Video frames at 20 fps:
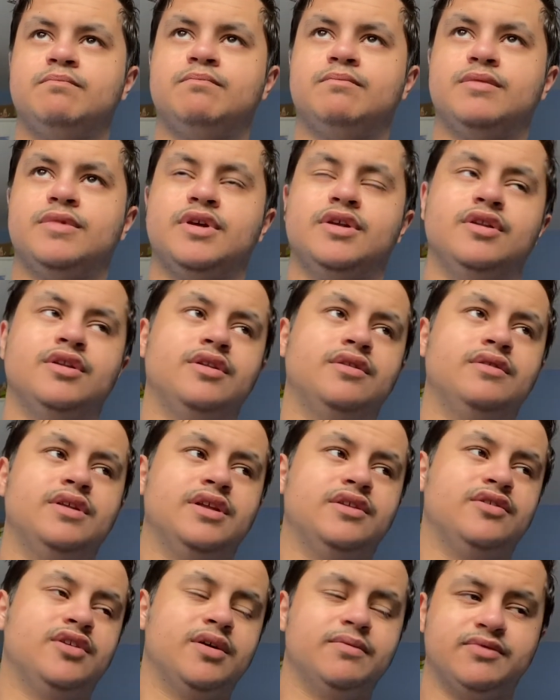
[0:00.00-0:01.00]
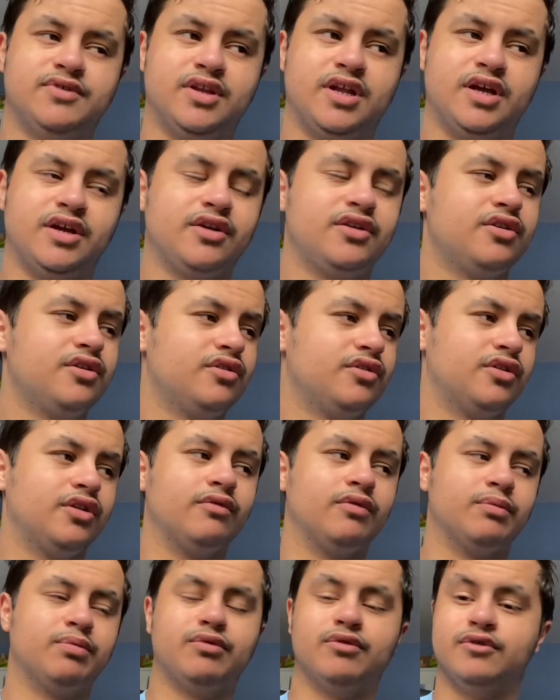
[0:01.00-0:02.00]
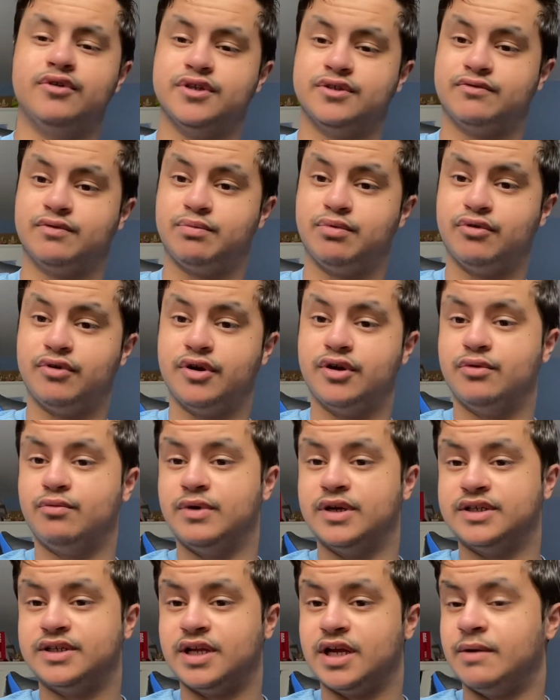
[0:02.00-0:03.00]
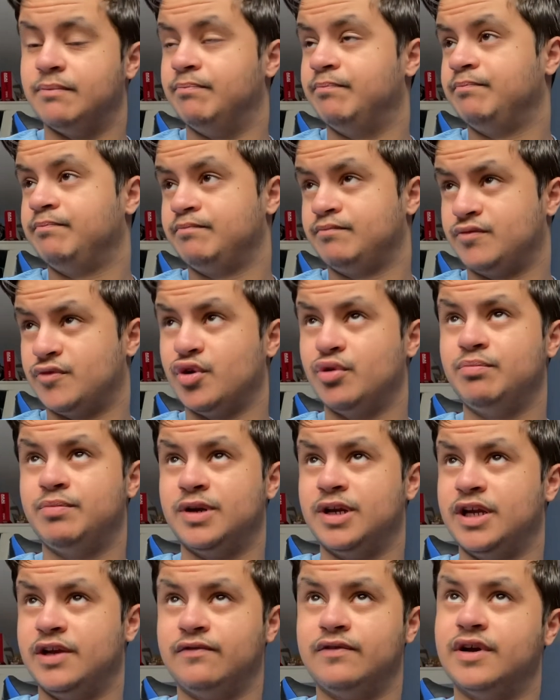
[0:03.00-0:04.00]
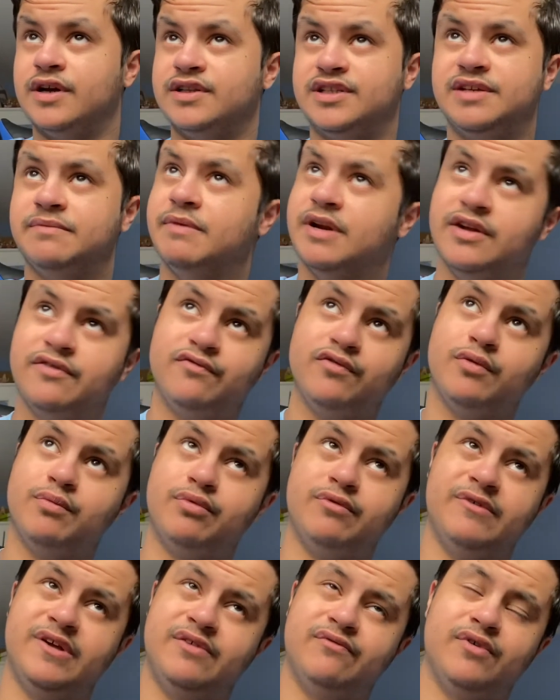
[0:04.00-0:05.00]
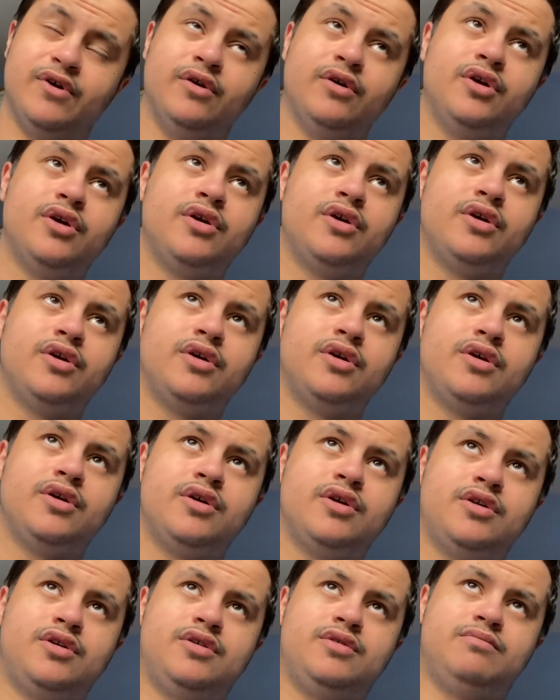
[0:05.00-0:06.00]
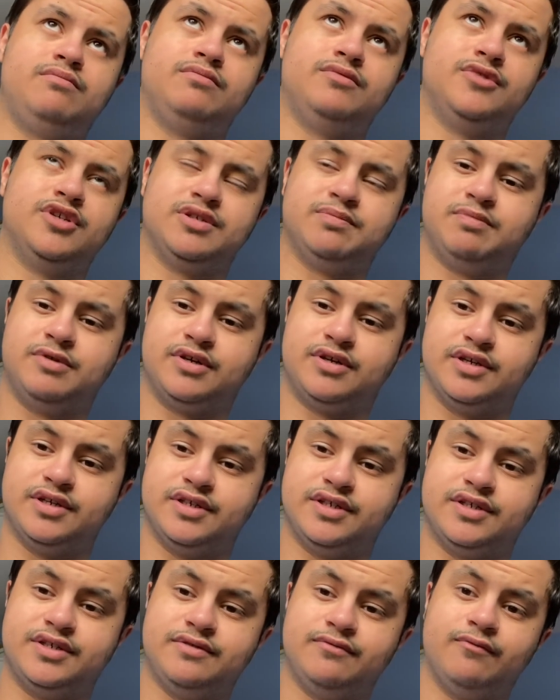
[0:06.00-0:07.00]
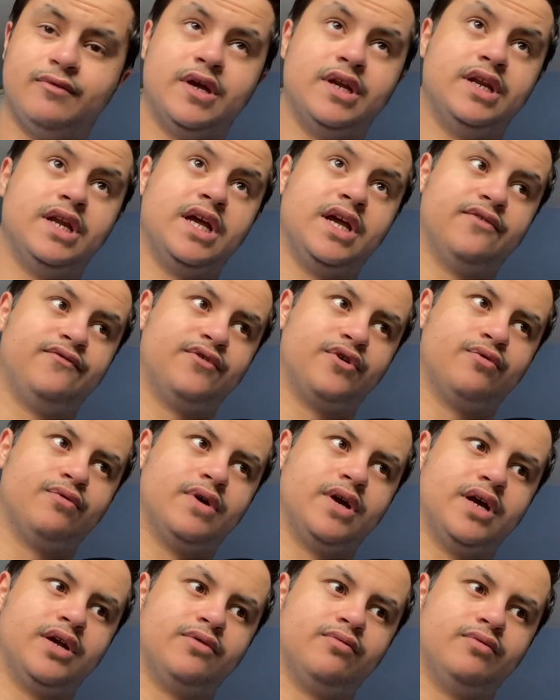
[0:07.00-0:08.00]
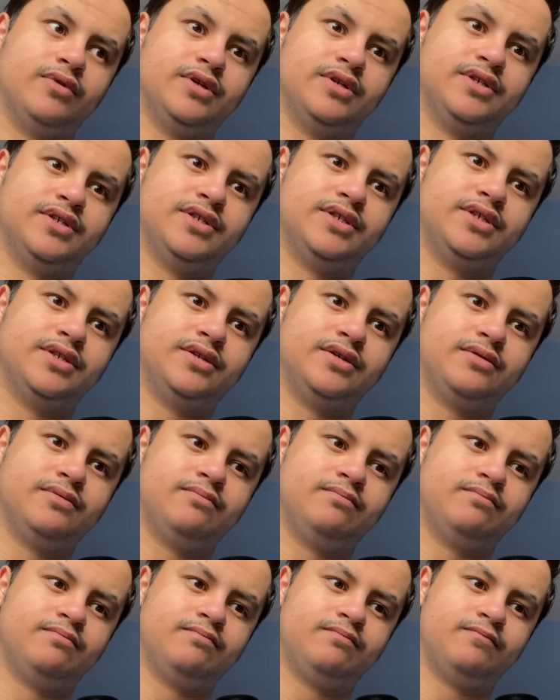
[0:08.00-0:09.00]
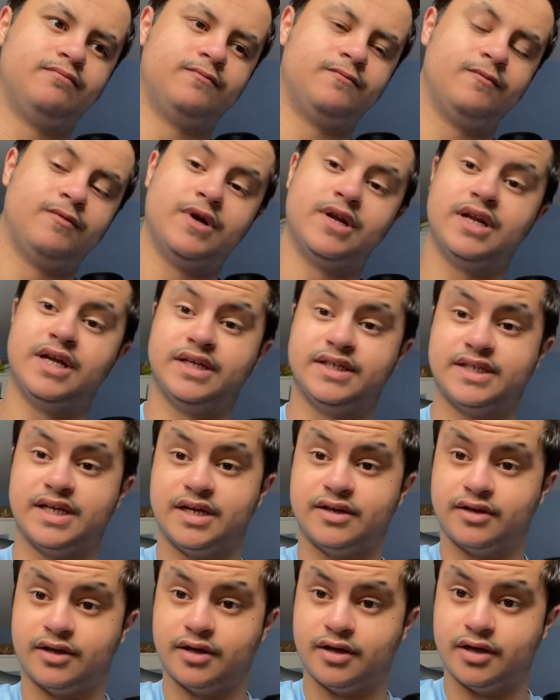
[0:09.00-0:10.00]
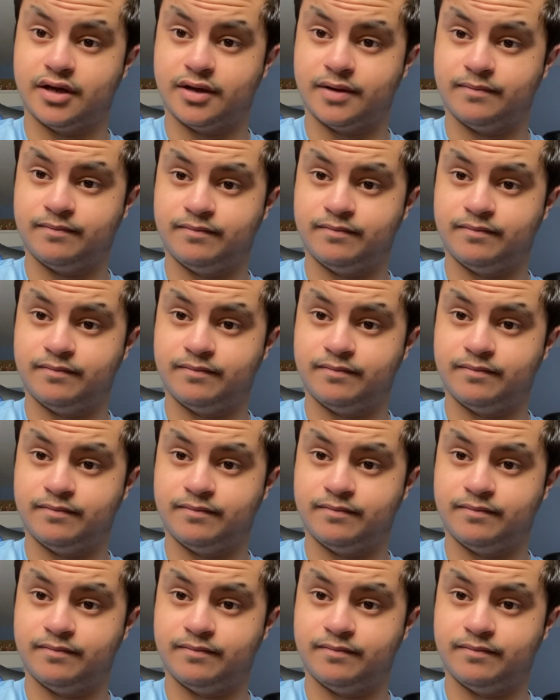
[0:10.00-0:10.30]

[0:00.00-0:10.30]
in terms of like the reporters reporting on West Ham. Don't believe 90-minute football either, just because when Neuer Fagüer, when he was joining